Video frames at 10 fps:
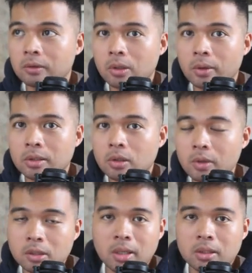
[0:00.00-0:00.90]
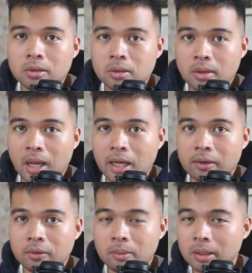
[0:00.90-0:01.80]
So it's always better to
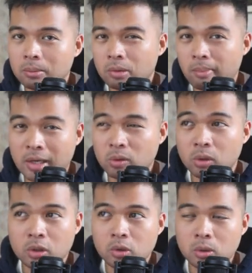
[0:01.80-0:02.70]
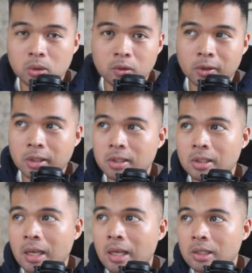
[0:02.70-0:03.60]
have a bit more manual control over this.